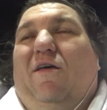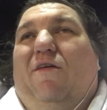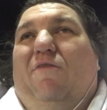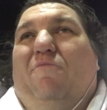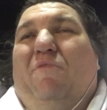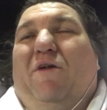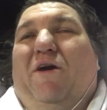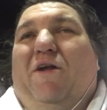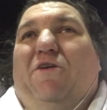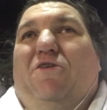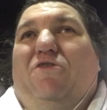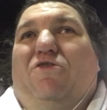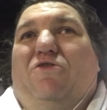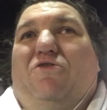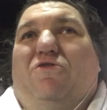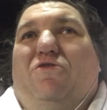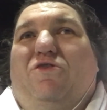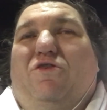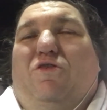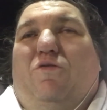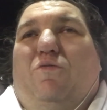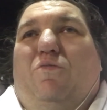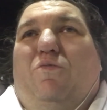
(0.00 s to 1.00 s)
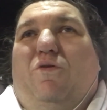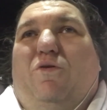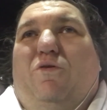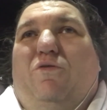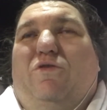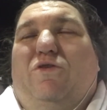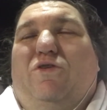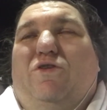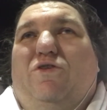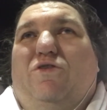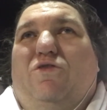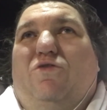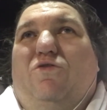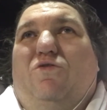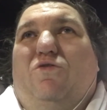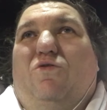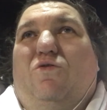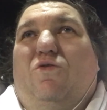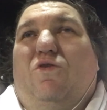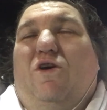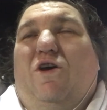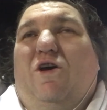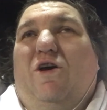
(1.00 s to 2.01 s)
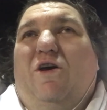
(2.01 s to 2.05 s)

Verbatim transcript: managers are supposed to